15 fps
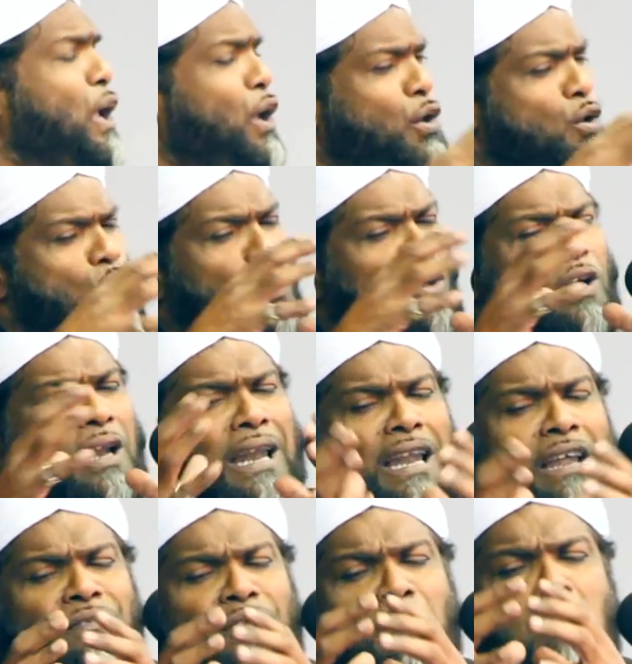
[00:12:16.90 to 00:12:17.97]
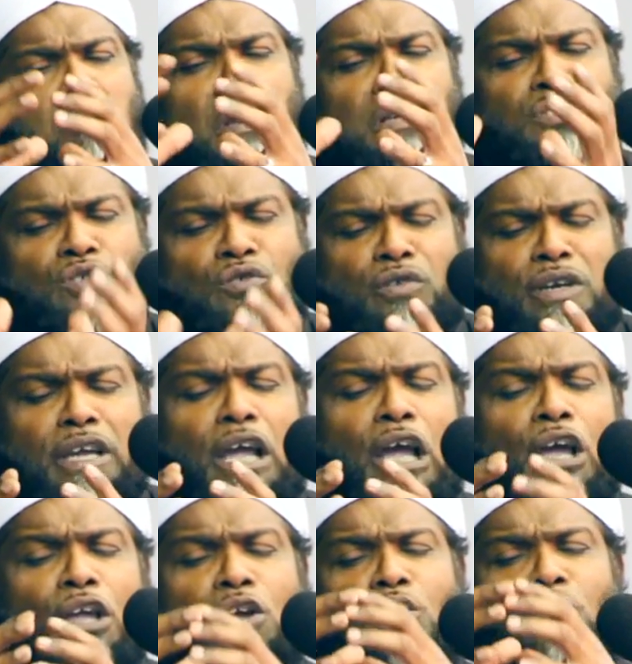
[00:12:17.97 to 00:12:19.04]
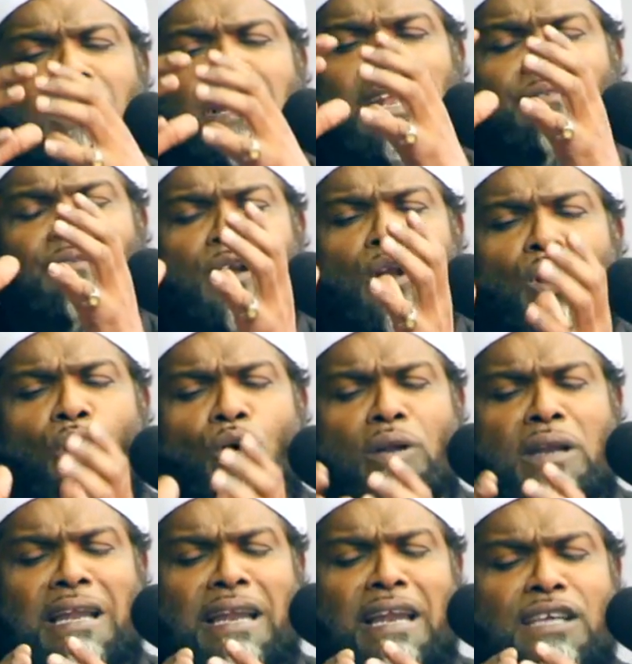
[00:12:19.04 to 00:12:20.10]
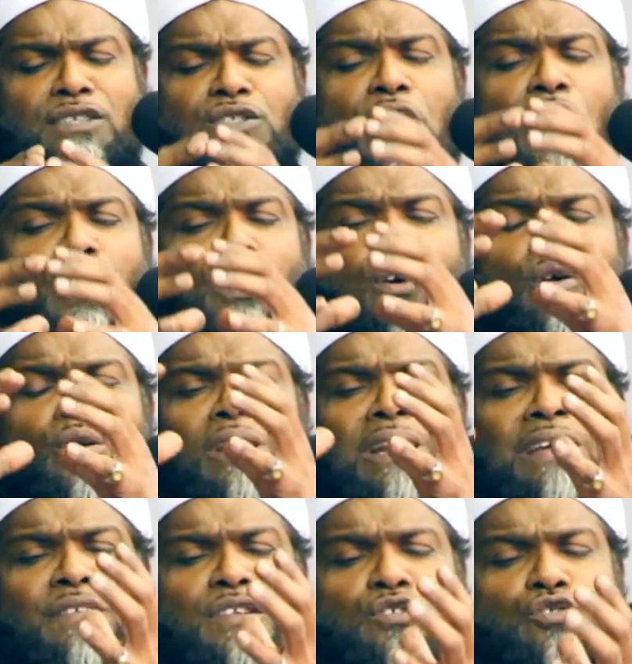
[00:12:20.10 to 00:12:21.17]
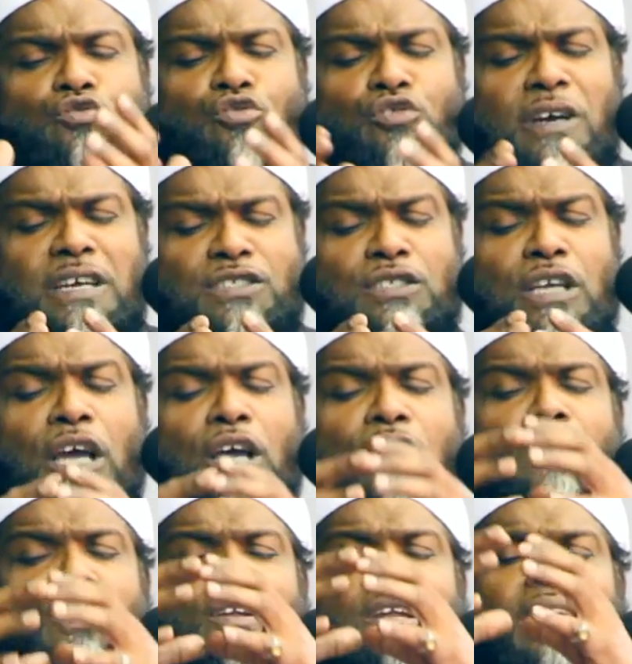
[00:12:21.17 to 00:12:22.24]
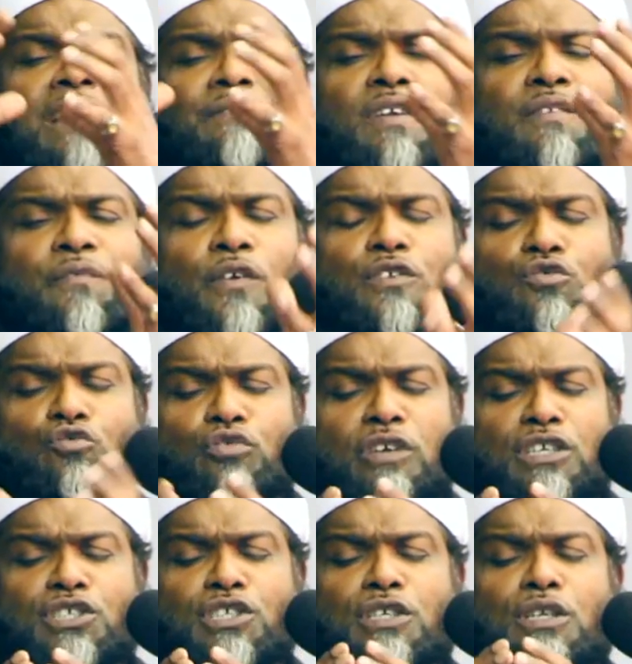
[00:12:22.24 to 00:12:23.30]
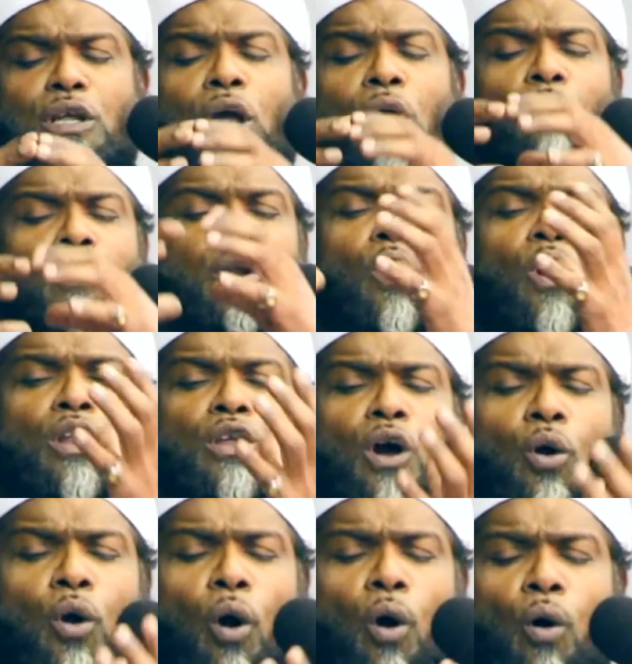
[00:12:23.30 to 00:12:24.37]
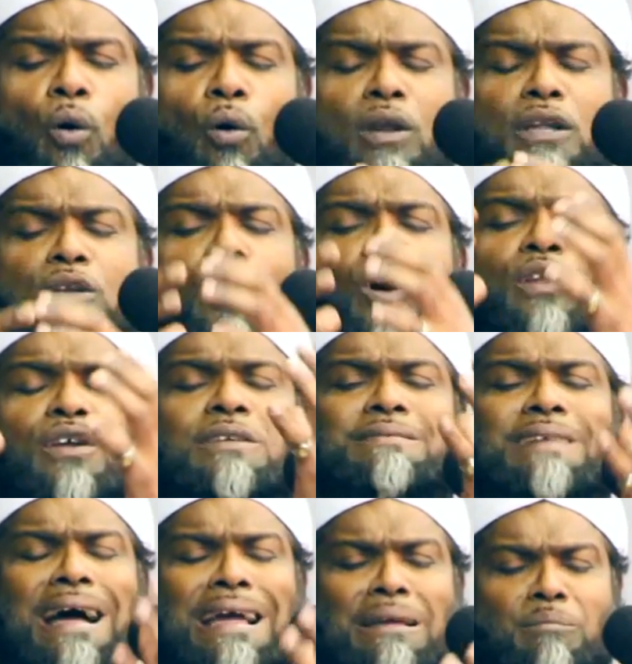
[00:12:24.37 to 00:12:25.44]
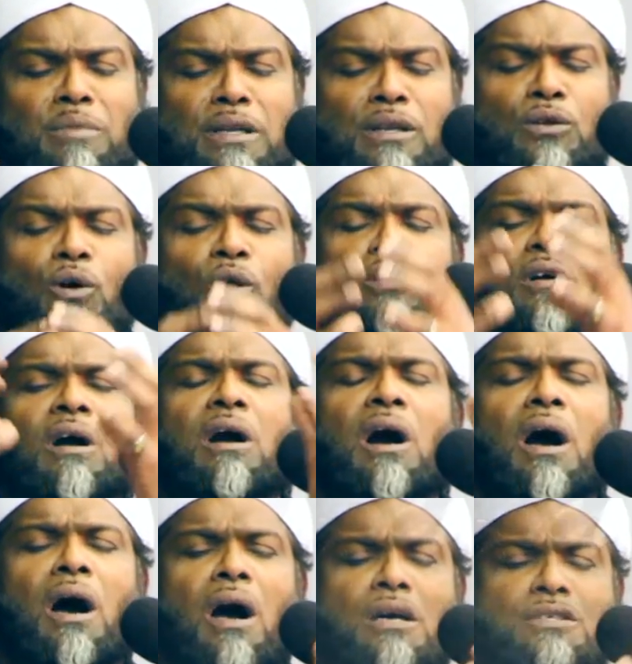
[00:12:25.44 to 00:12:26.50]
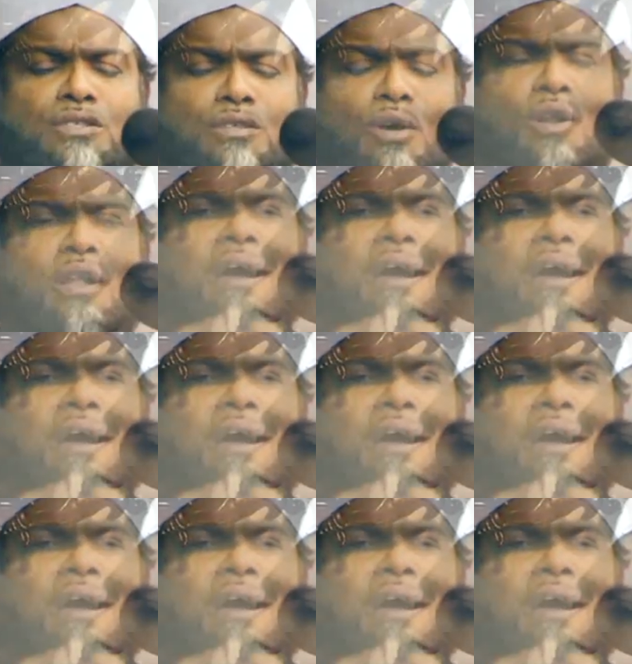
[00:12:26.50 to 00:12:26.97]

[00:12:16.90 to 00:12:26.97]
You're going to live in misery. You're going to live in loneliness. You're going to live in stress. You're going to live in frustration with all your gold and all your diamond and all your cars and all your